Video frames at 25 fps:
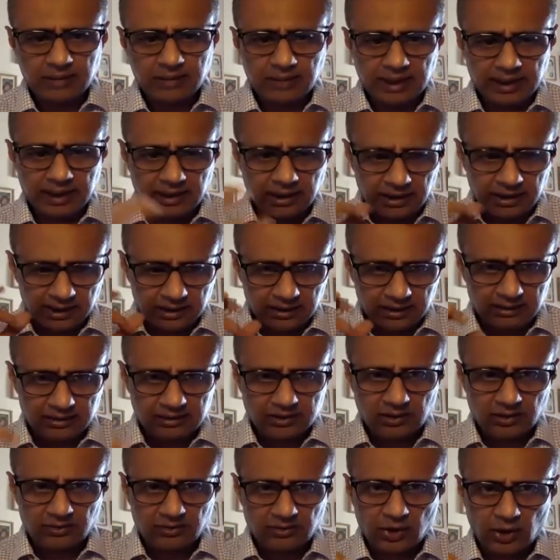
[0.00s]
our
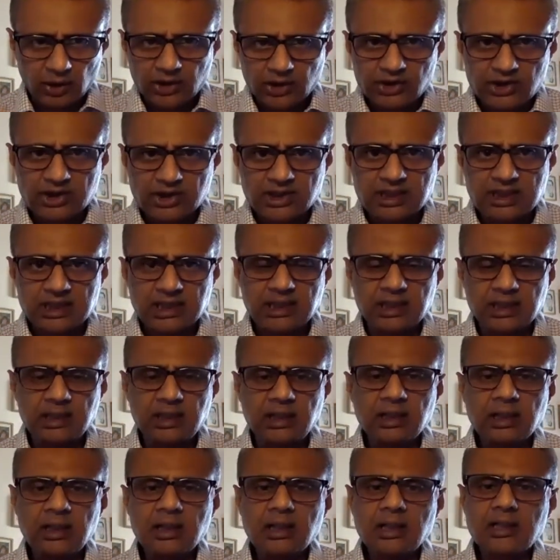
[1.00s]
sort of
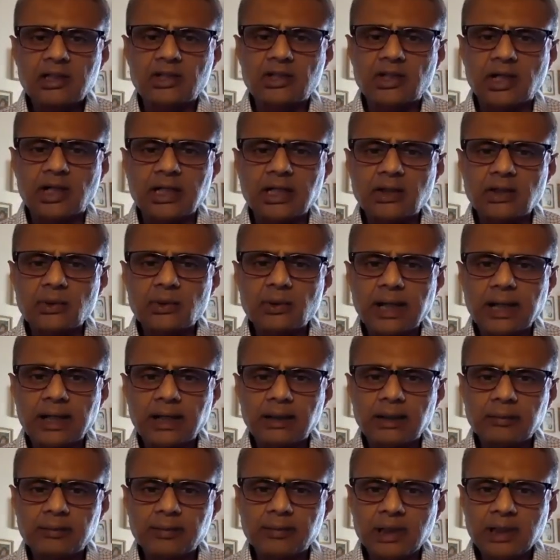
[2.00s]
consciously trying to
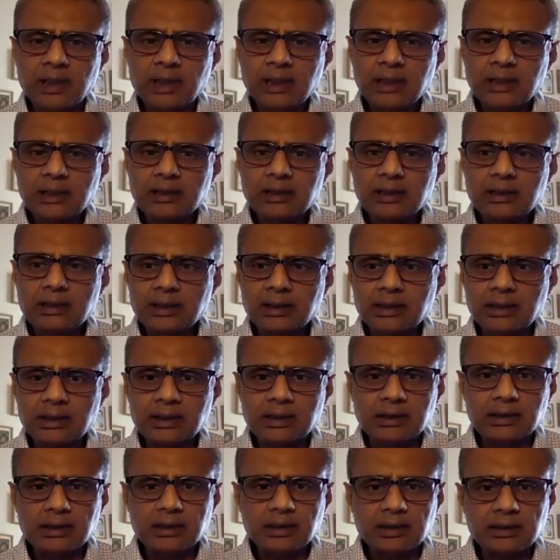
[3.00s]
help
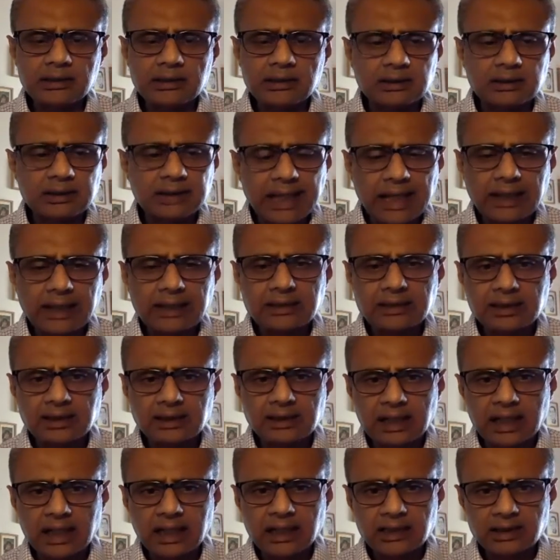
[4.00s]
the lakhs and
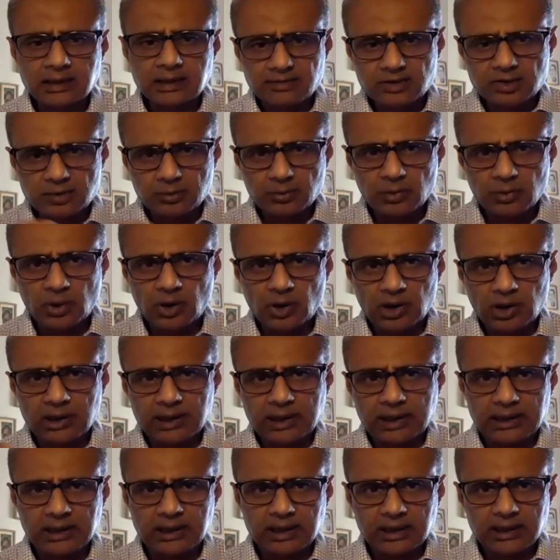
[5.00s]
lakhs of small
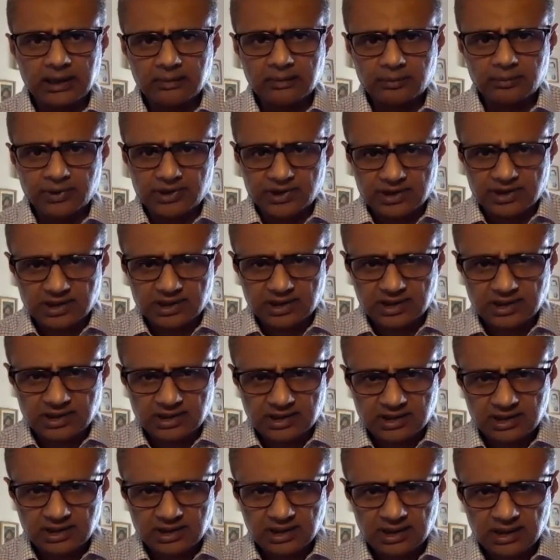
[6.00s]
Indian
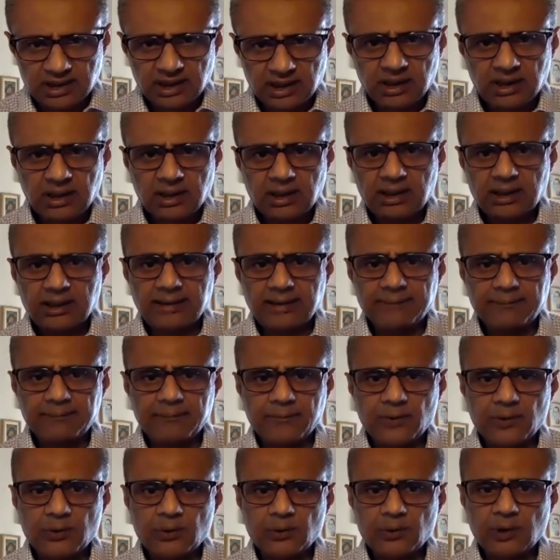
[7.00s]
businesses
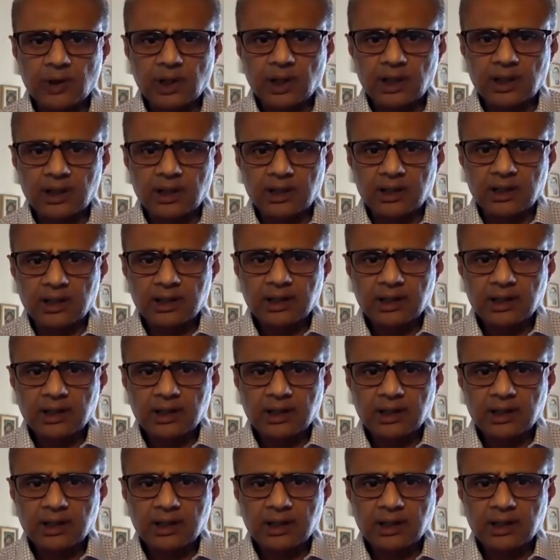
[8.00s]
who are,